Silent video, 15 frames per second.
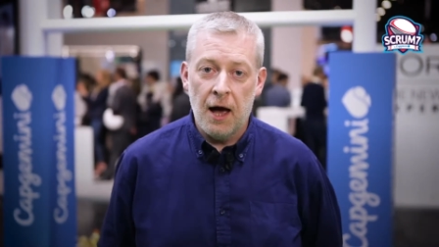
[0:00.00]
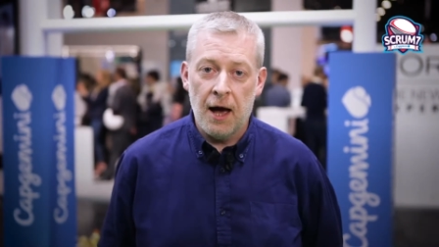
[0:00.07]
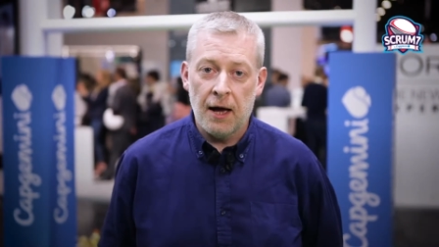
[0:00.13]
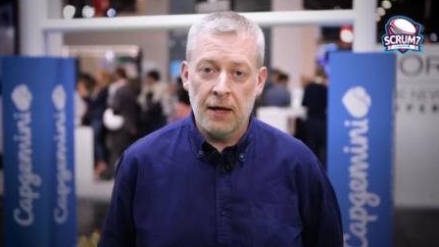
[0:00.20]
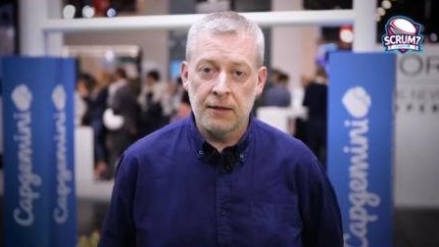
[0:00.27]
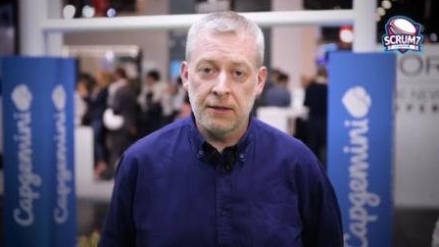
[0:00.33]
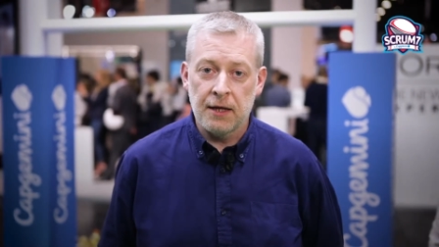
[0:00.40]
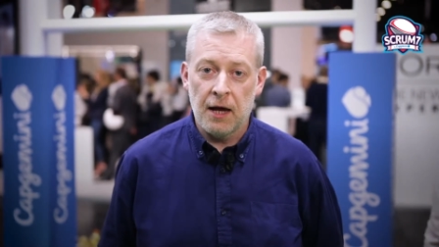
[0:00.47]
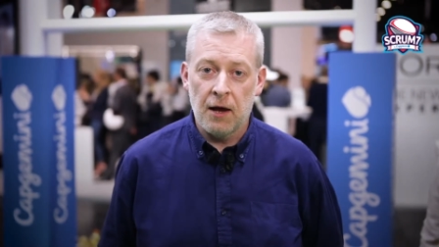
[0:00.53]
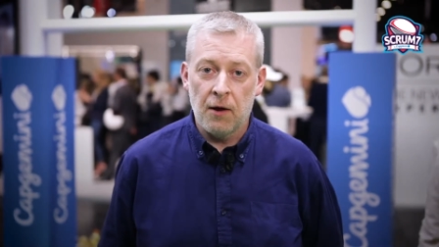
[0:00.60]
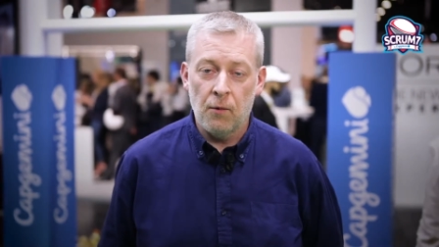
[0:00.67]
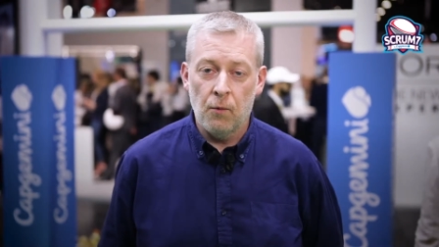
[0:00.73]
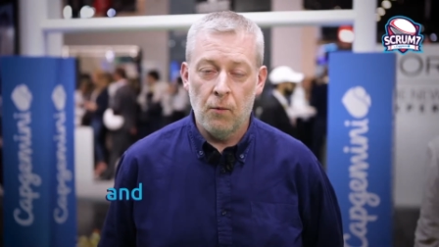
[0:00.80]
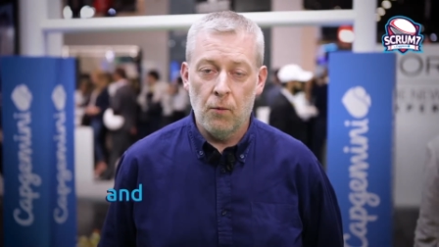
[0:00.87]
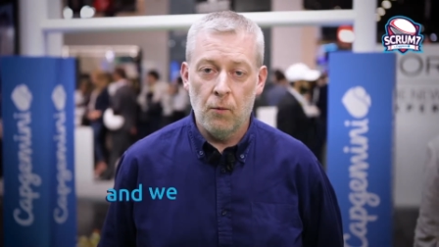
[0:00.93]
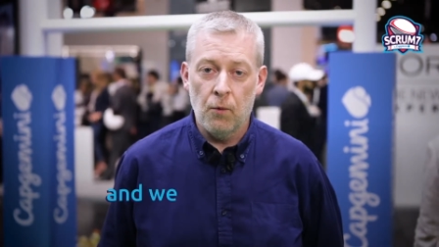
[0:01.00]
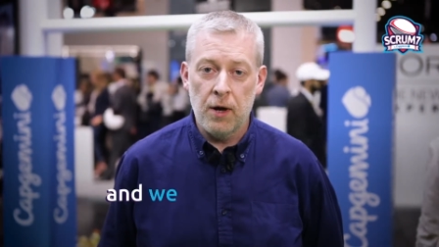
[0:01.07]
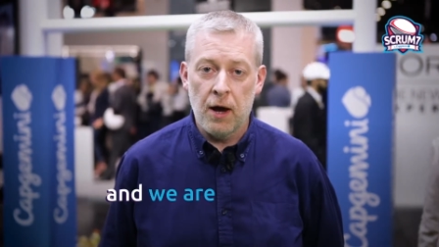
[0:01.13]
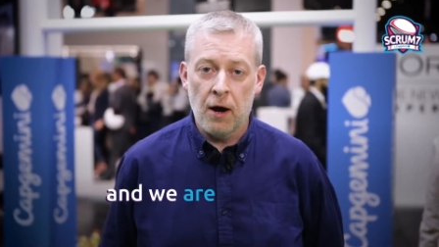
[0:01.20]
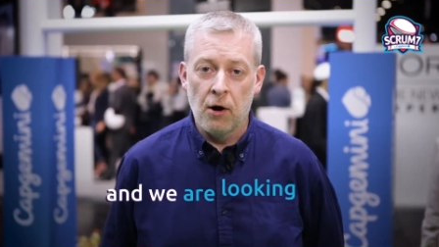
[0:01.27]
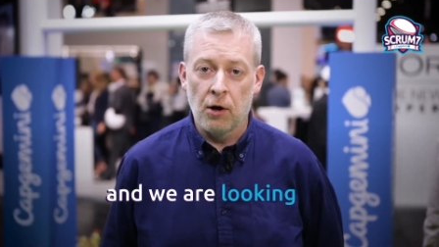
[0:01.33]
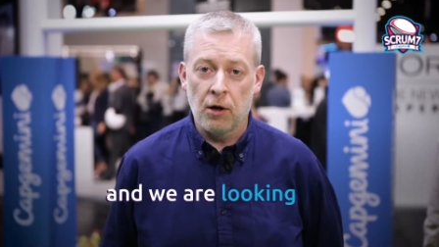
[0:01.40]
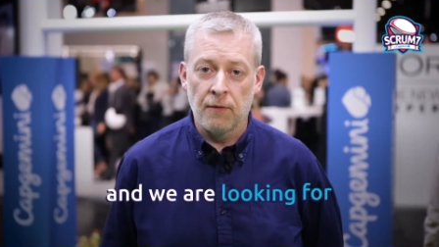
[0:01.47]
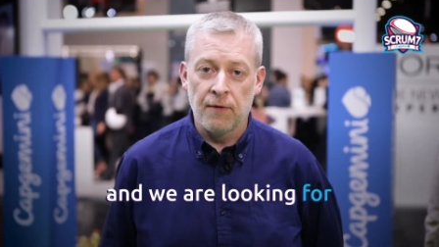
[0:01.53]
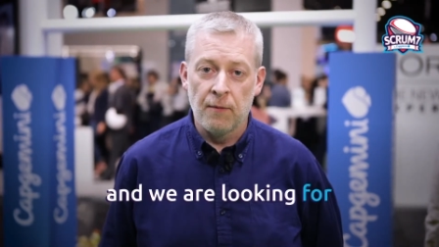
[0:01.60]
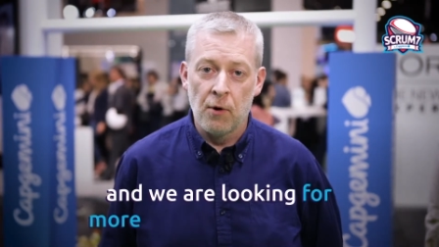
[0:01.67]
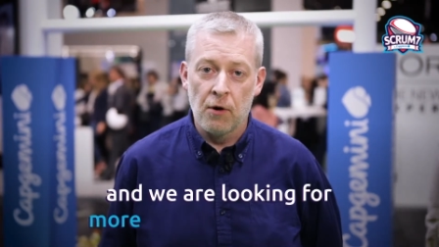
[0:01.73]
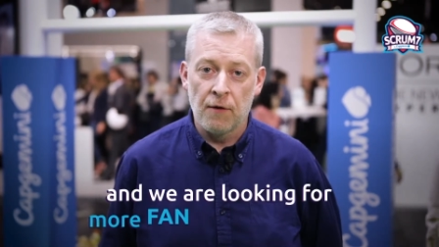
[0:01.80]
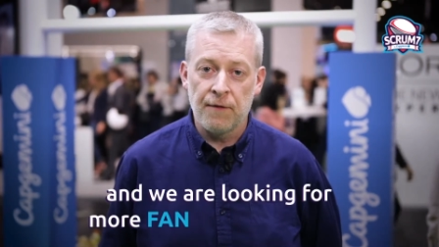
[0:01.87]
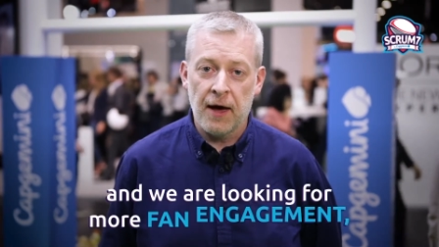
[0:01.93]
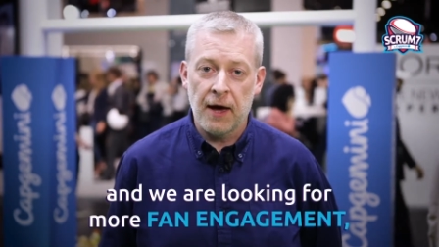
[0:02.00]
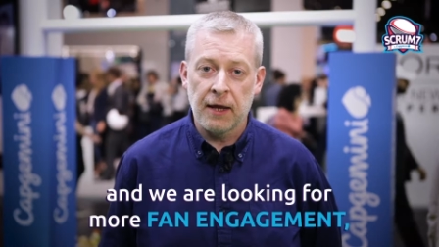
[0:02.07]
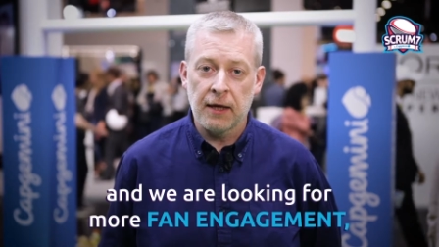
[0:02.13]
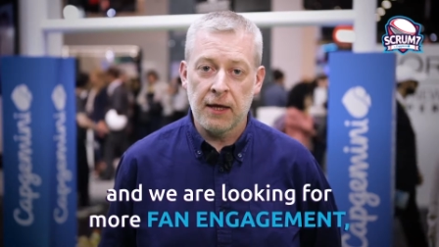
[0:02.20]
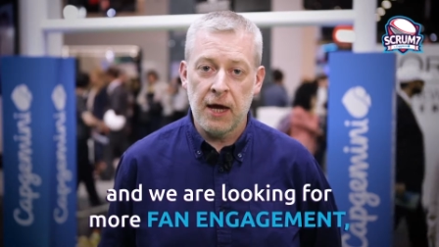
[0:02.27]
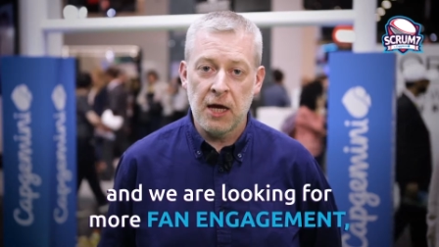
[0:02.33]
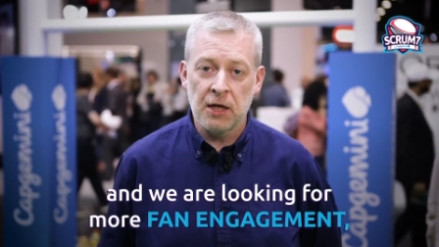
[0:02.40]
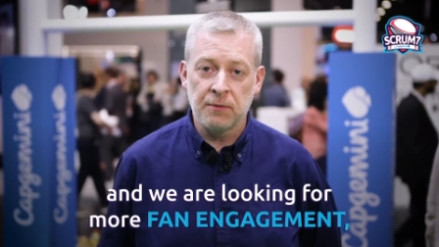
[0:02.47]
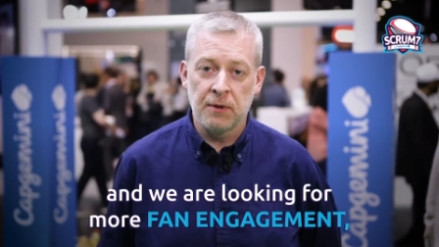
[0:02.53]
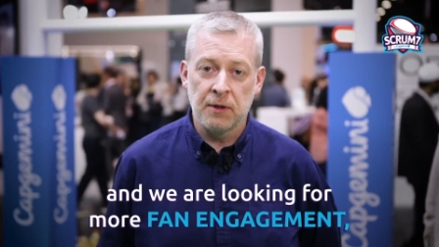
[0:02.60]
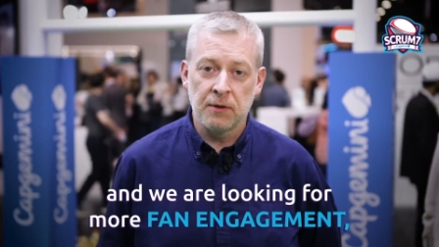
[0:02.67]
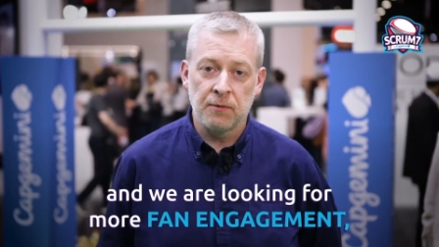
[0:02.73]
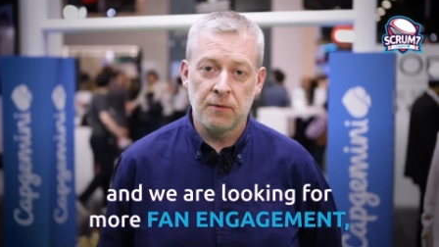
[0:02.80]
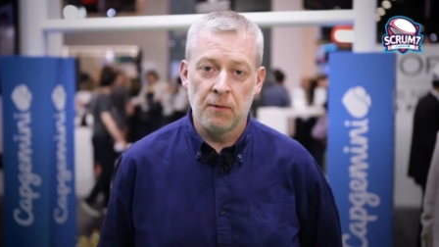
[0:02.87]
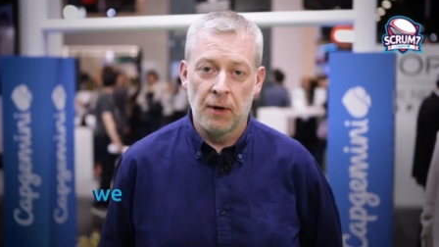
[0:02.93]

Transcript: and uh, we are looking for more fan engagement.